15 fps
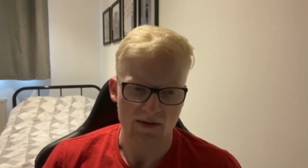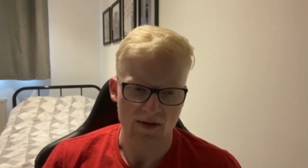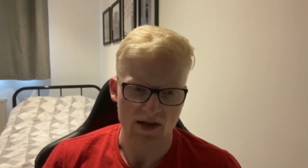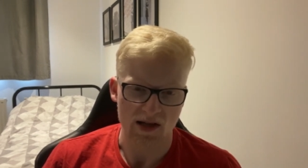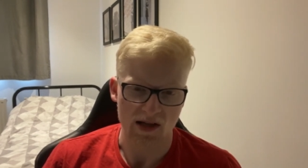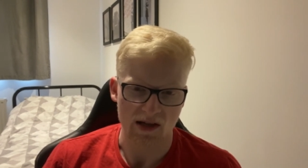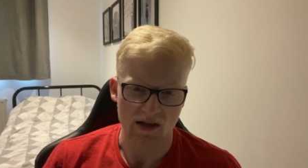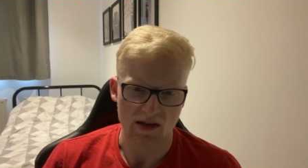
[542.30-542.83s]

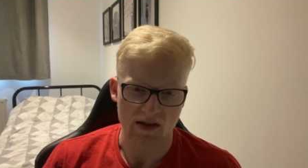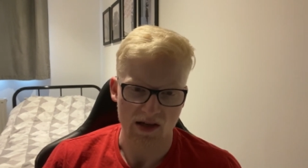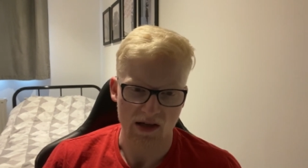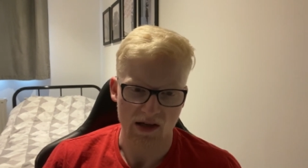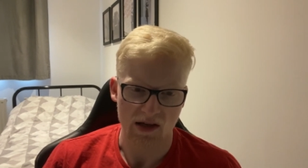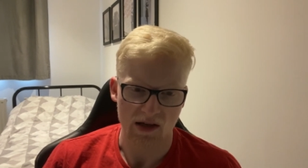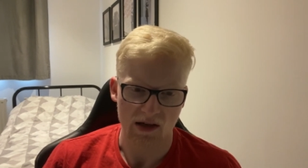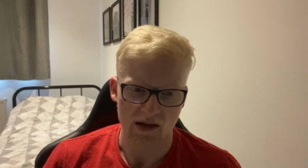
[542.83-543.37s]
wasn't it? I
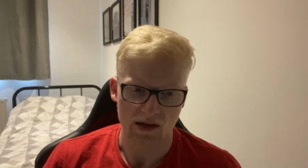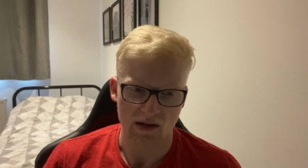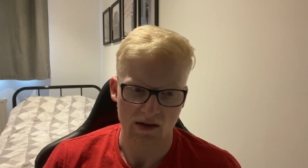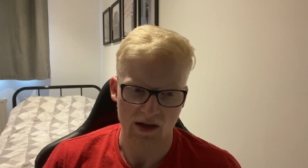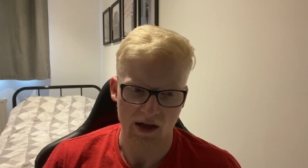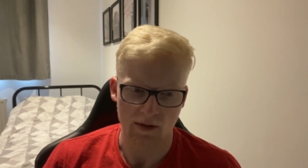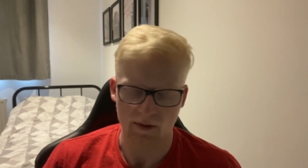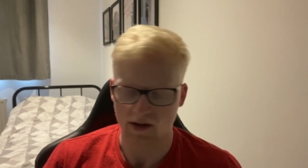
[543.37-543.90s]
think.
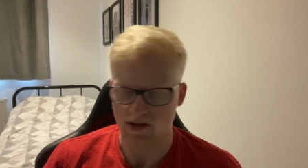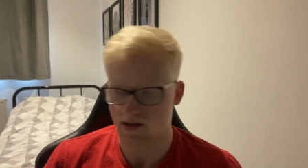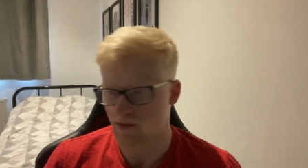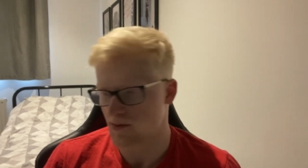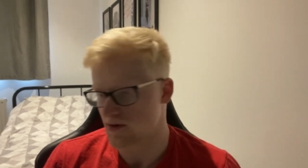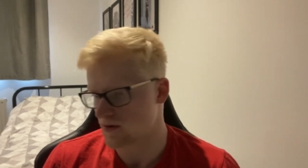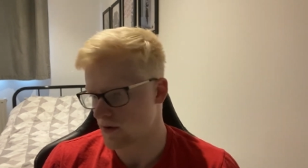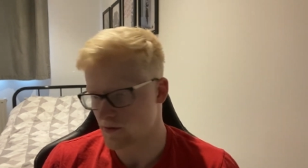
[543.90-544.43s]
Yeah, it was.
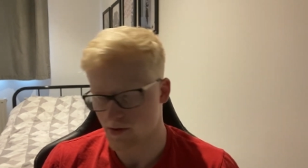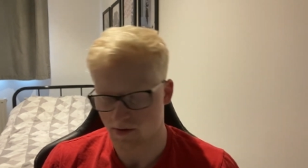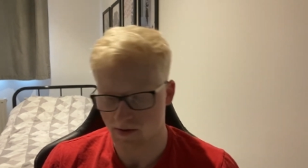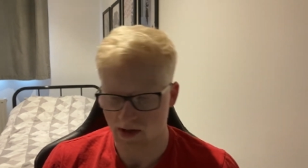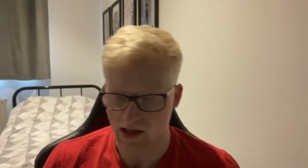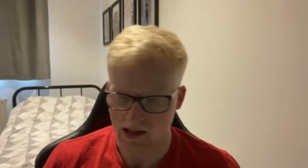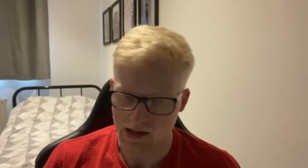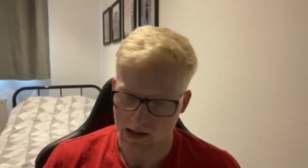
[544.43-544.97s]
Bristol Rovers was
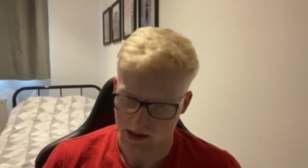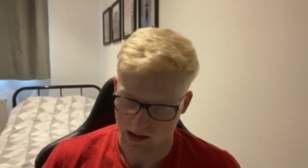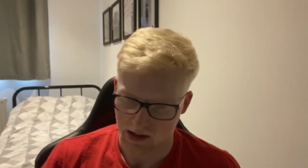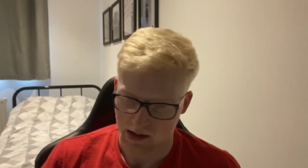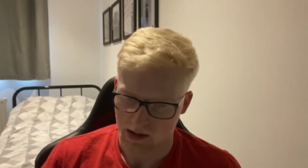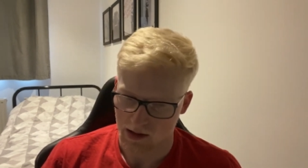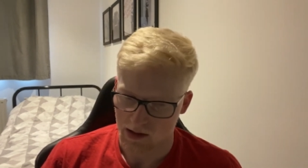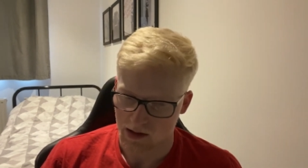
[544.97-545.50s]
next.
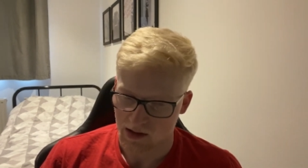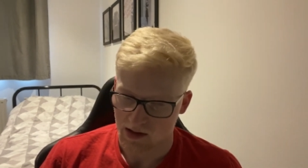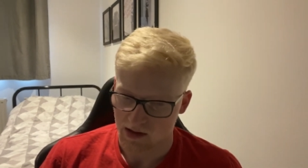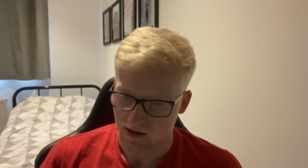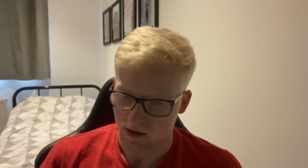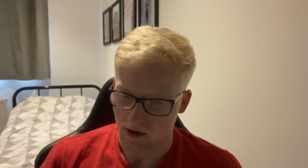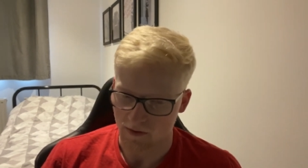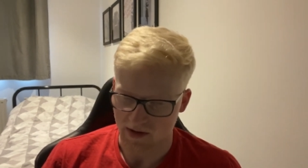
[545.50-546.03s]

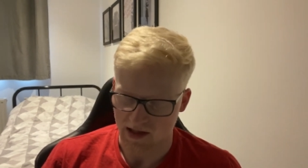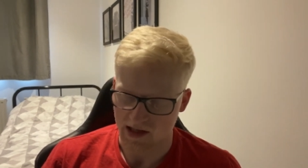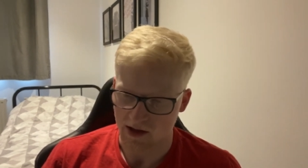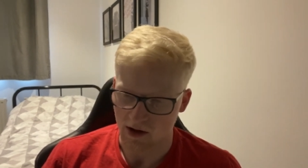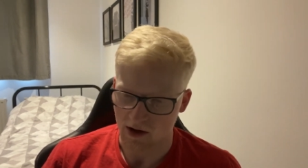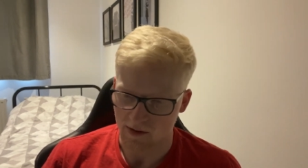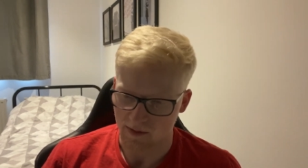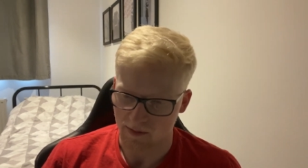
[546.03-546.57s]
Obviously
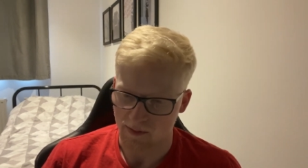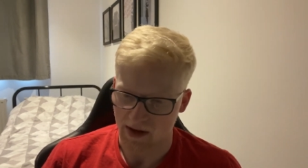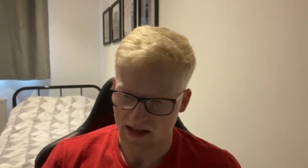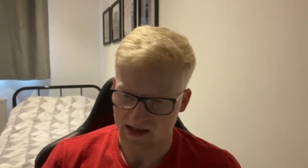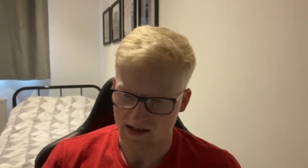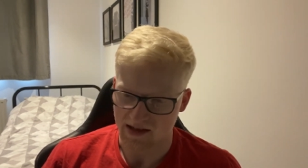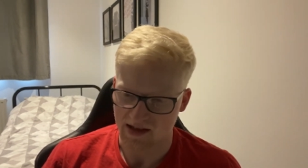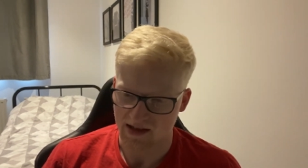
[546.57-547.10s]
got
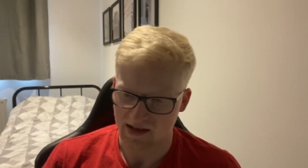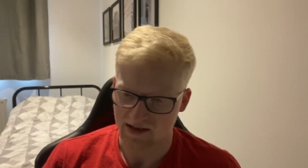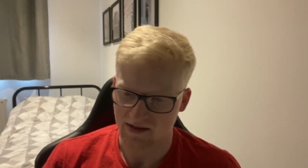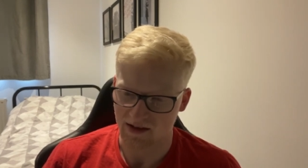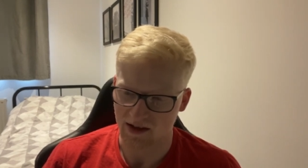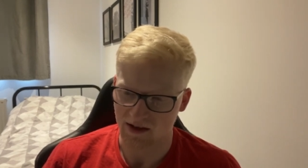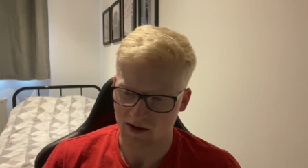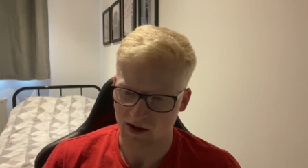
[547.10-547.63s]
battered
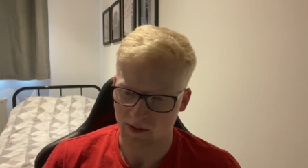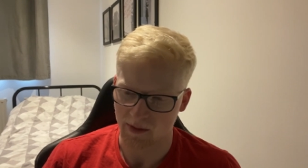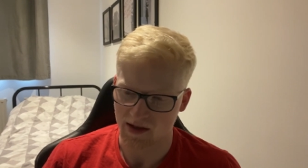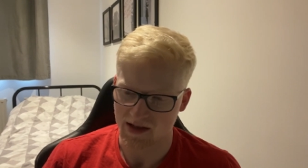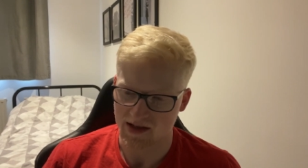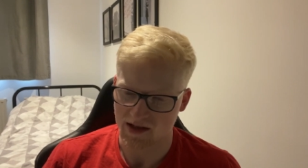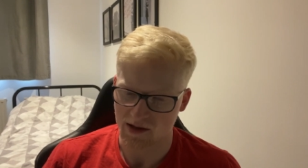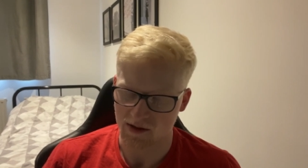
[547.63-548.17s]
in the
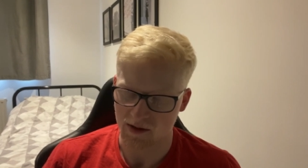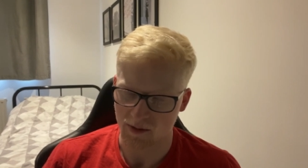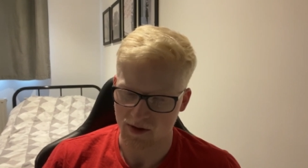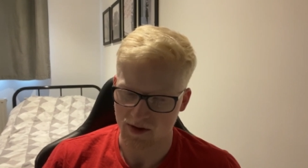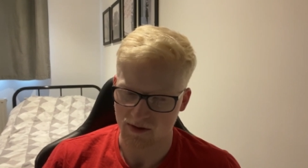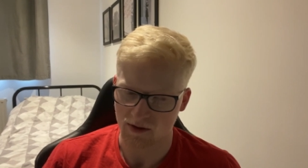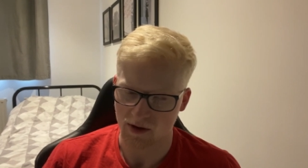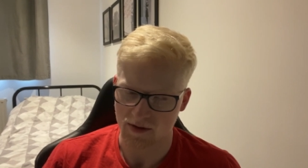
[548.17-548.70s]
comments to the
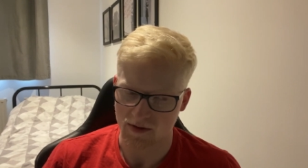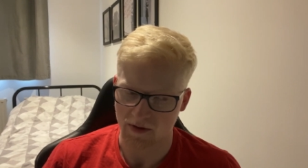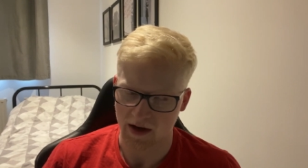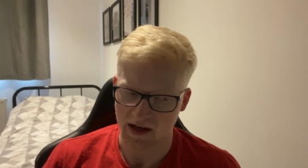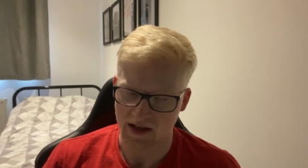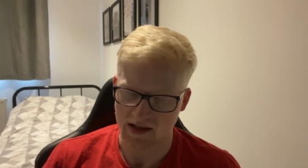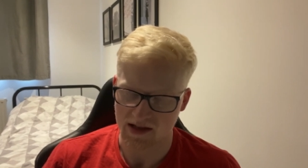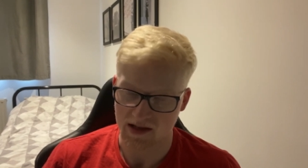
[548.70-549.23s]
Bristol Rovers
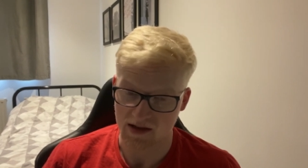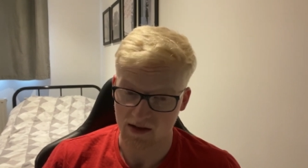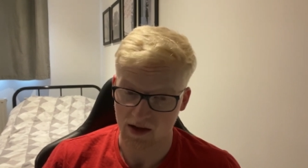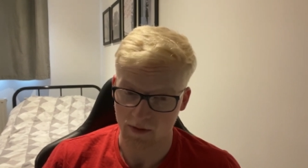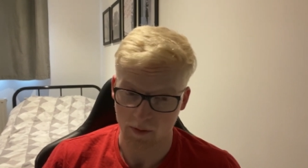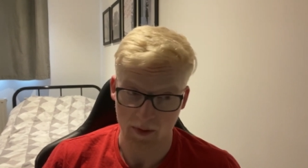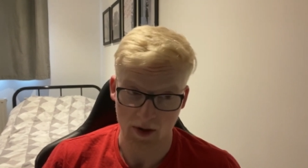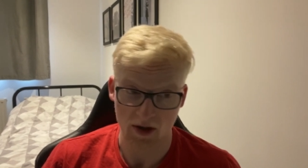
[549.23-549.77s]
fans.
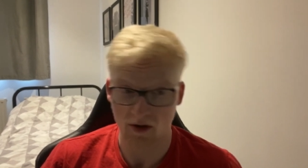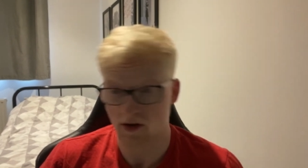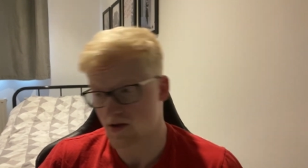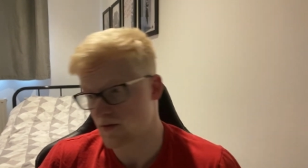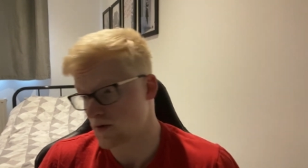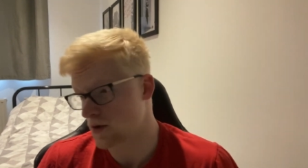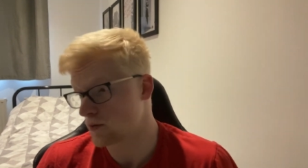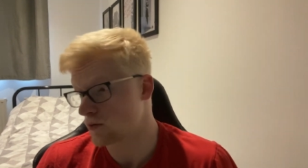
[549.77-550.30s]
If I'm being
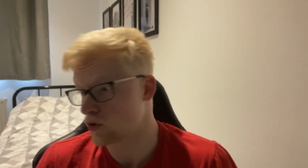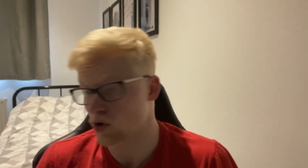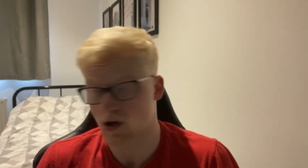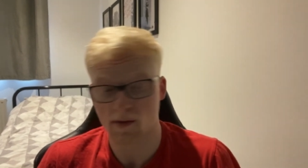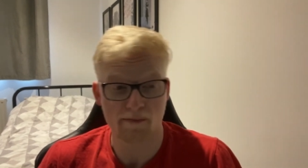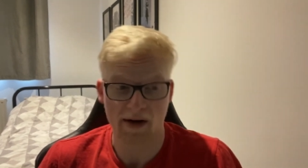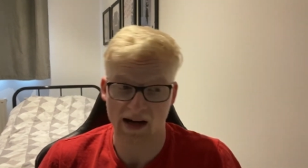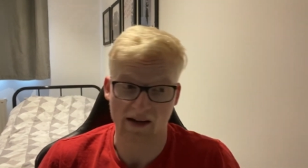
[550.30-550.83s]
honest with you,
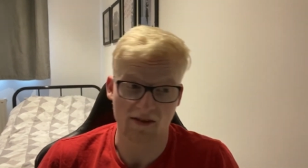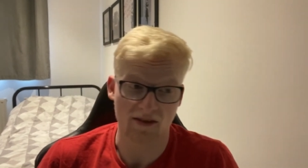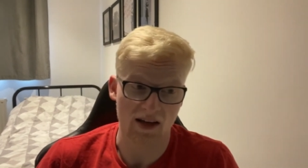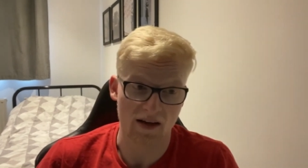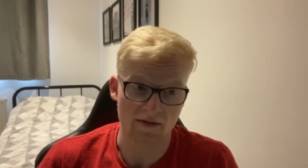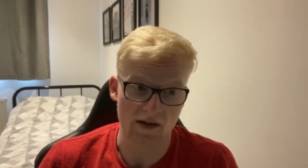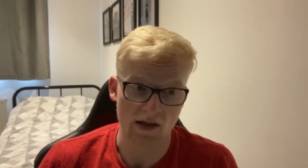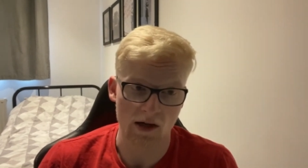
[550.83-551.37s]
looking back on
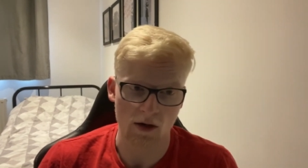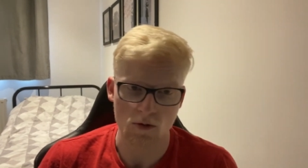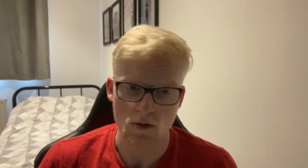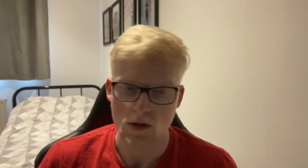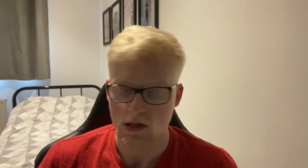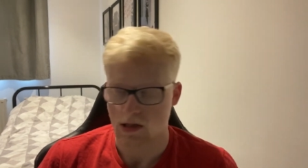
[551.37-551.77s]
that video,